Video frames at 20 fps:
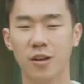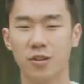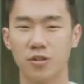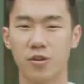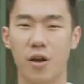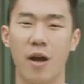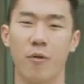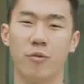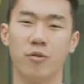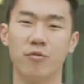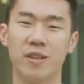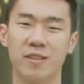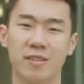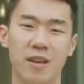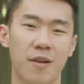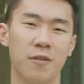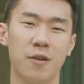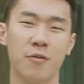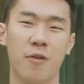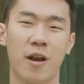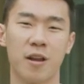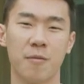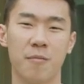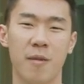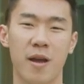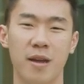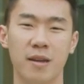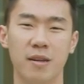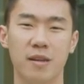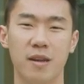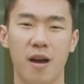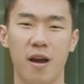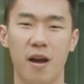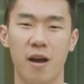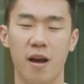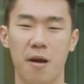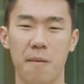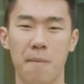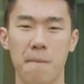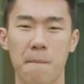So I would definitely recommend
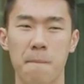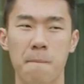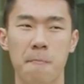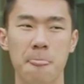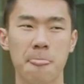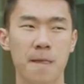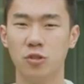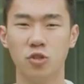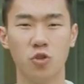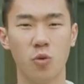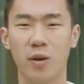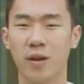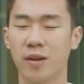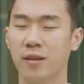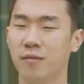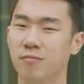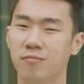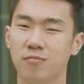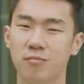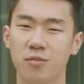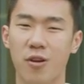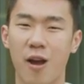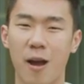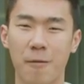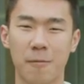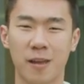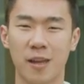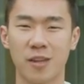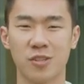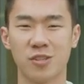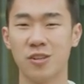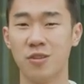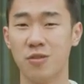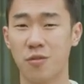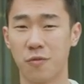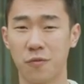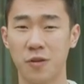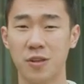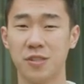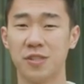um, doing your application in
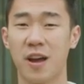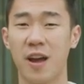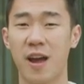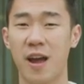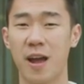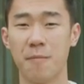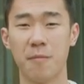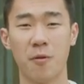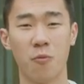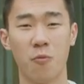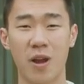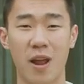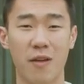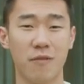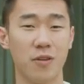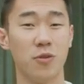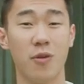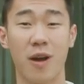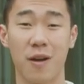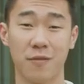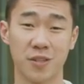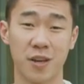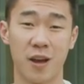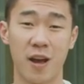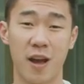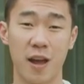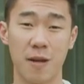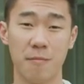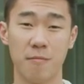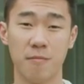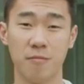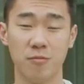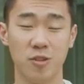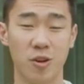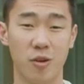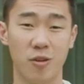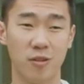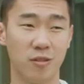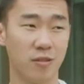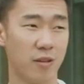your free time, whenever you have time, you
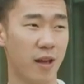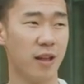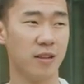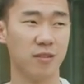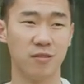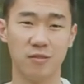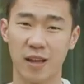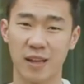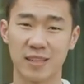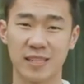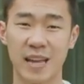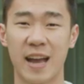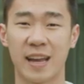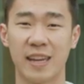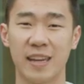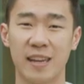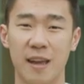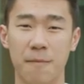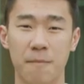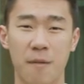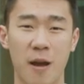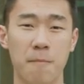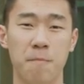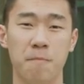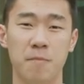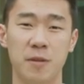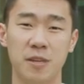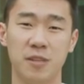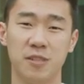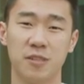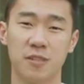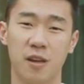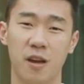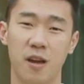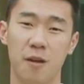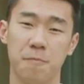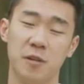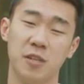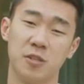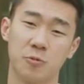know, and attacking it by piece,
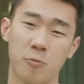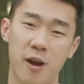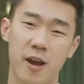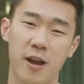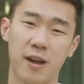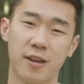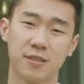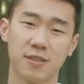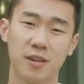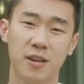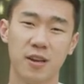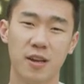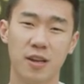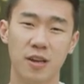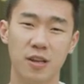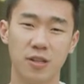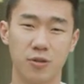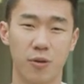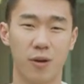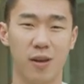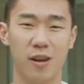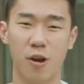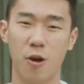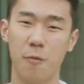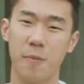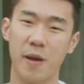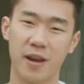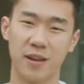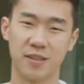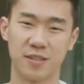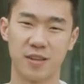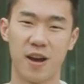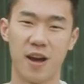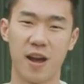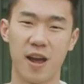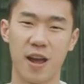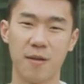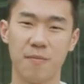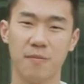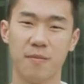uh, piecewise, so a little bit at a
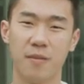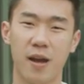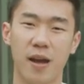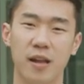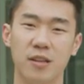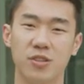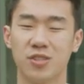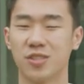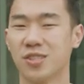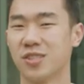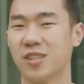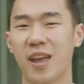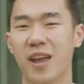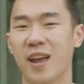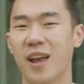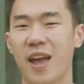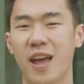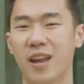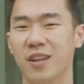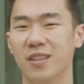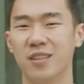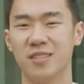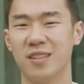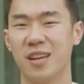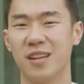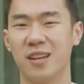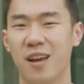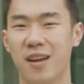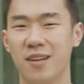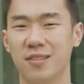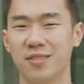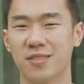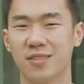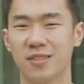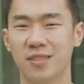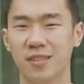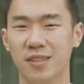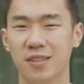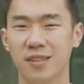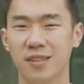time, and just staying ahead of the deadlines.